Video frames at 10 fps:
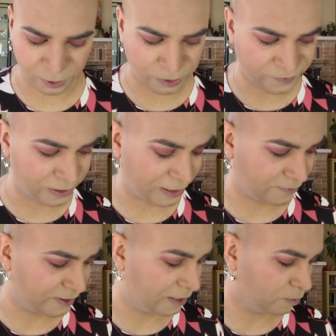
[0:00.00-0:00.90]
I always feel like
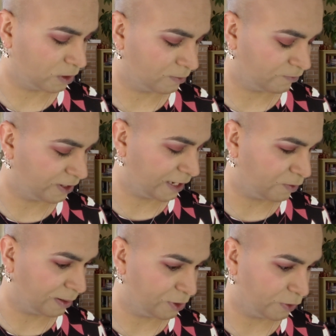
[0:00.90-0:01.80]
I'm forgetting what
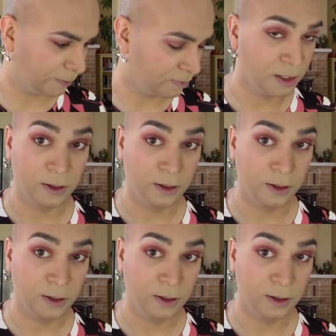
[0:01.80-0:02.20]
I'm doing.